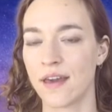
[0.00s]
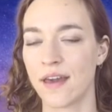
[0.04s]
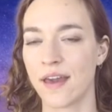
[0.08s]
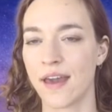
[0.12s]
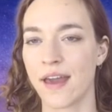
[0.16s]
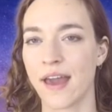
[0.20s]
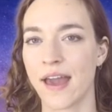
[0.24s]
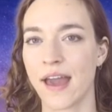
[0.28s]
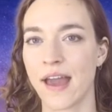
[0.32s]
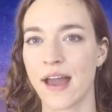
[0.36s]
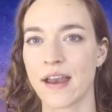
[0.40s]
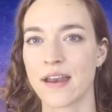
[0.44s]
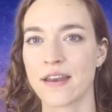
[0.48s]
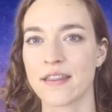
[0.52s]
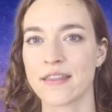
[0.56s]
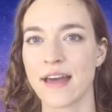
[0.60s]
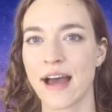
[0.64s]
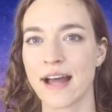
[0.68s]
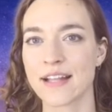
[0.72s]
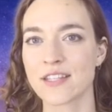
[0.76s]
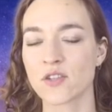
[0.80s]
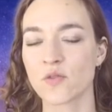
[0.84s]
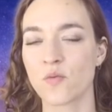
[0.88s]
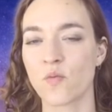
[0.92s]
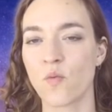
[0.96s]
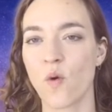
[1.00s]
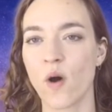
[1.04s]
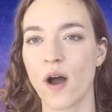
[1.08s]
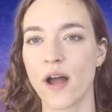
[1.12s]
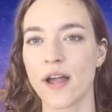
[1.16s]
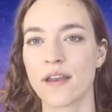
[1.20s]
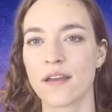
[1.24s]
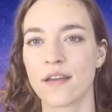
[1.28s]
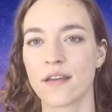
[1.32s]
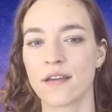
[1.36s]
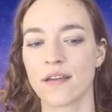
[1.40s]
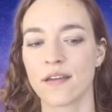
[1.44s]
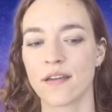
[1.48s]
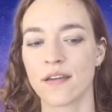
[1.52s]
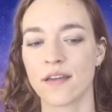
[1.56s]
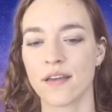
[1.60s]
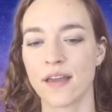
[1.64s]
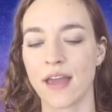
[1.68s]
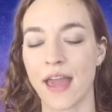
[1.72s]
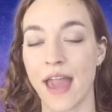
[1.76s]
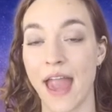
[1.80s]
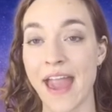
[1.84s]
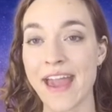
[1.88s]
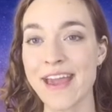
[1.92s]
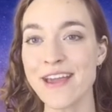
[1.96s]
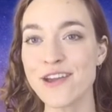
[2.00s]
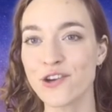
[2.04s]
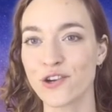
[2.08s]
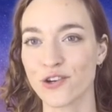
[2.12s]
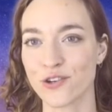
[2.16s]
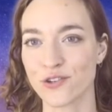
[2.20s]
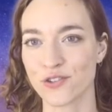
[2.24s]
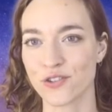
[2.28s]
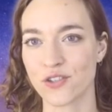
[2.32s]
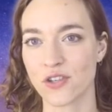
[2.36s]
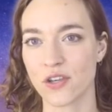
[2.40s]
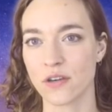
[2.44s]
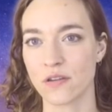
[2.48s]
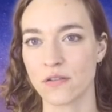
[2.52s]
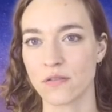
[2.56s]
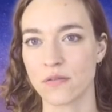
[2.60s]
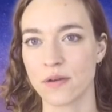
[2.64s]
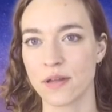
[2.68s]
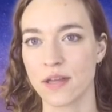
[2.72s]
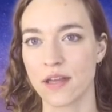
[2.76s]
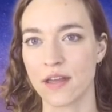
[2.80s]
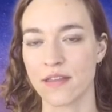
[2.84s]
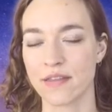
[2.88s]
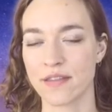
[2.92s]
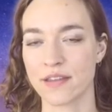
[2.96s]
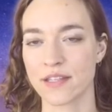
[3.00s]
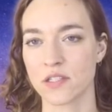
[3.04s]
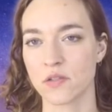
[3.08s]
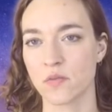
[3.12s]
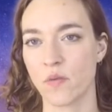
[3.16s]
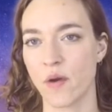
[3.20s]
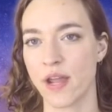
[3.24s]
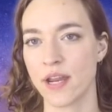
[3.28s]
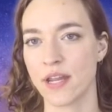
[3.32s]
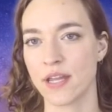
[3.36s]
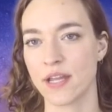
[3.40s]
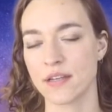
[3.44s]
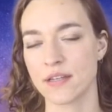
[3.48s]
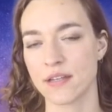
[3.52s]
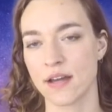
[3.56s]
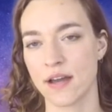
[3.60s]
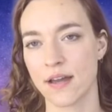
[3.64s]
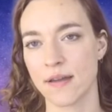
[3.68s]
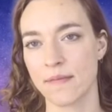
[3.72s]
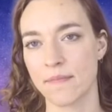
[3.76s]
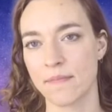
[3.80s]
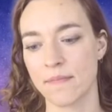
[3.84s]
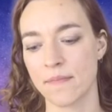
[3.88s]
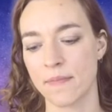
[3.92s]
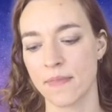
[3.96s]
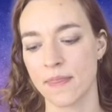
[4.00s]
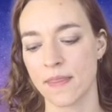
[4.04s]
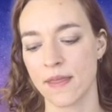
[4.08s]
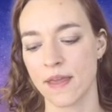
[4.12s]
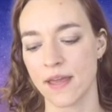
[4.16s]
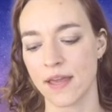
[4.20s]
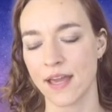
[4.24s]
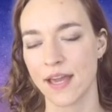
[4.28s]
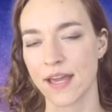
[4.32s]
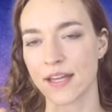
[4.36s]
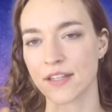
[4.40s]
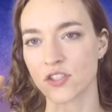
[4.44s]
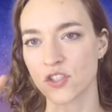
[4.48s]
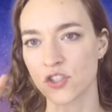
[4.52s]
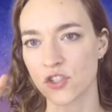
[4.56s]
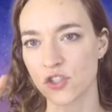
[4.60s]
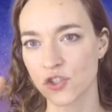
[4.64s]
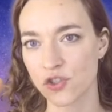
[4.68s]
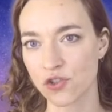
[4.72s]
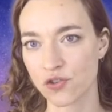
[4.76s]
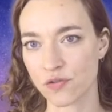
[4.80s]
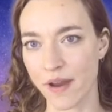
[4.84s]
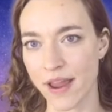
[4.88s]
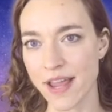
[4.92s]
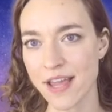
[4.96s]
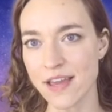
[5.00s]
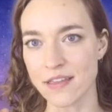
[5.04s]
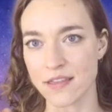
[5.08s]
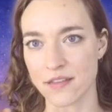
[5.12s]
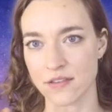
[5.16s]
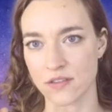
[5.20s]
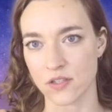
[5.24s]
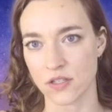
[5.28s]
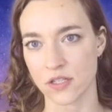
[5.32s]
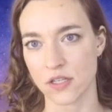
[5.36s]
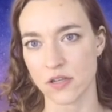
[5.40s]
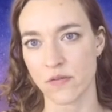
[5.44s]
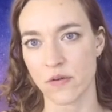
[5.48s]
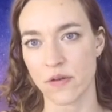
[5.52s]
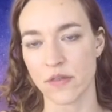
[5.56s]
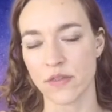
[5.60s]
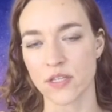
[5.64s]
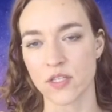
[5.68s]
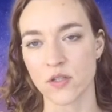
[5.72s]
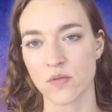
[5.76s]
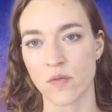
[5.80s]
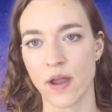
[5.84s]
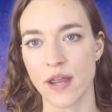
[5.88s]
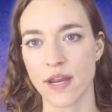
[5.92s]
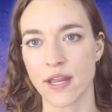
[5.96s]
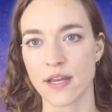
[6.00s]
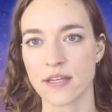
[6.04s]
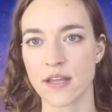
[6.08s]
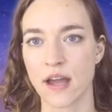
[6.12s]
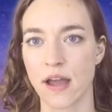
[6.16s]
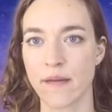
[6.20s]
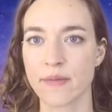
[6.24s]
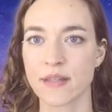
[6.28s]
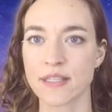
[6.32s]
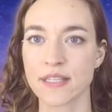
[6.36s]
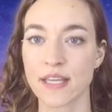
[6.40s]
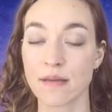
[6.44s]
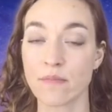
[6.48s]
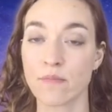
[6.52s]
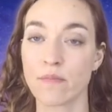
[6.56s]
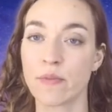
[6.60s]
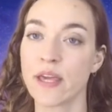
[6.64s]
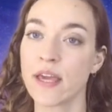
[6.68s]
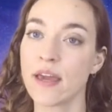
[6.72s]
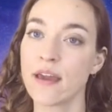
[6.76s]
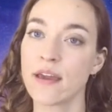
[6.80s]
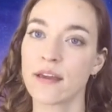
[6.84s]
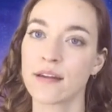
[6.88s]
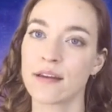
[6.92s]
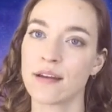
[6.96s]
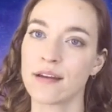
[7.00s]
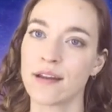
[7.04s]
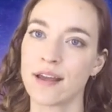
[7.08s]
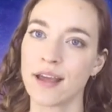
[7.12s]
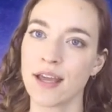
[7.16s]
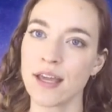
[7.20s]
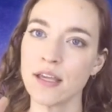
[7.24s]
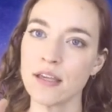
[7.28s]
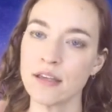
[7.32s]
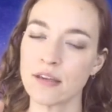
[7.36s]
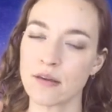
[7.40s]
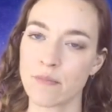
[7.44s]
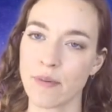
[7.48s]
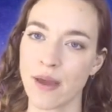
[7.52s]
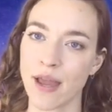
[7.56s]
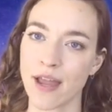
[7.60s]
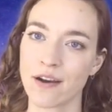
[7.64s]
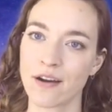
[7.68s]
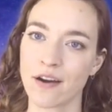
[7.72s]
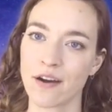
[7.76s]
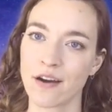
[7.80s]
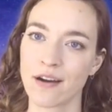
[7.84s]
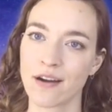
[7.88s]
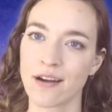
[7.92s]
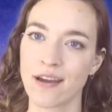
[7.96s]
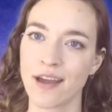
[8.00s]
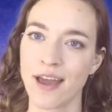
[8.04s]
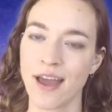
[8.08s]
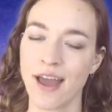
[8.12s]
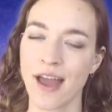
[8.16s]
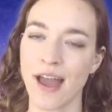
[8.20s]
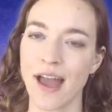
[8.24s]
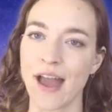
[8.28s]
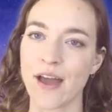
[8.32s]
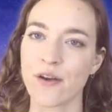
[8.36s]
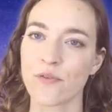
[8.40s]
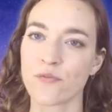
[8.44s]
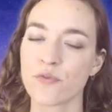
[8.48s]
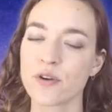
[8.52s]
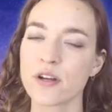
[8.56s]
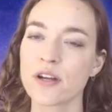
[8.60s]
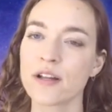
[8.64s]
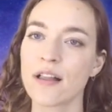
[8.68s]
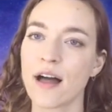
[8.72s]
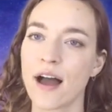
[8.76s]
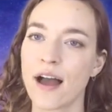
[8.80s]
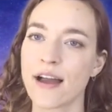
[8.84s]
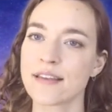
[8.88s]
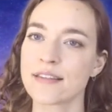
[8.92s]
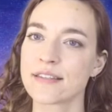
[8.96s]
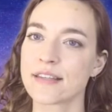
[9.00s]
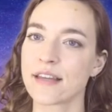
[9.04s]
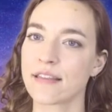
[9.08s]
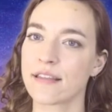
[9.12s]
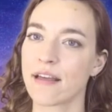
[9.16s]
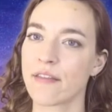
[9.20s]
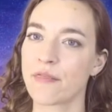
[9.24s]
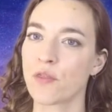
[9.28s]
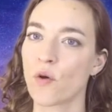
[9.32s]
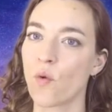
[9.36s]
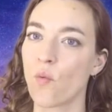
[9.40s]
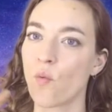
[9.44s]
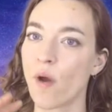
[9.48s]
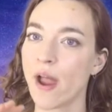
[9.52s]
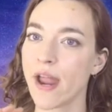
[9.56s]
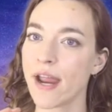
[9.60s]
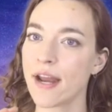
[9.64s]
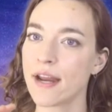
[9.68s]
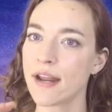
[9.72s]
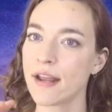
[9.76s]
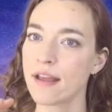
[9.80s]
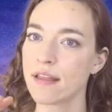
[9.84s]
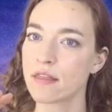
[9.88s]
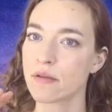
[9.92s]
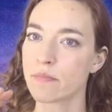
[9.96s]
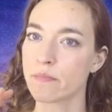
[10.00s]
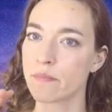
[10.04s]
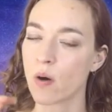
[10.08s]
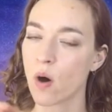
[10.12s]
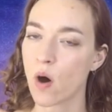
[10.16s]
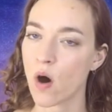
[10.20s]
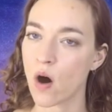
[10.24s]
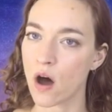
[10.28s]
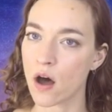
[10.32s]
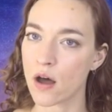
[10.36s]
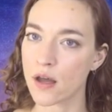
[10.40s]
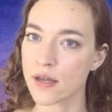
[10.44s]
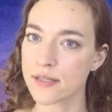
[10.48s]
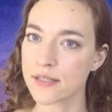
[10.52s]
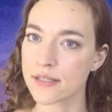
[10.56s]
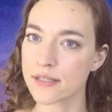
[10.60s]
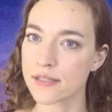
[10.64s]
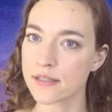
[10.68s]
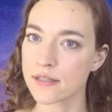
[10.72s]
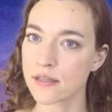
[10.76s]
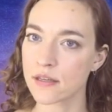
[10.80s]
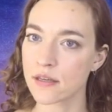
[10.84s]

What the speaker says: And that's what anchors you in this waiting time. It strengthens you in this waiting time. It's like being in an incubator and realizing that the waiting, the pause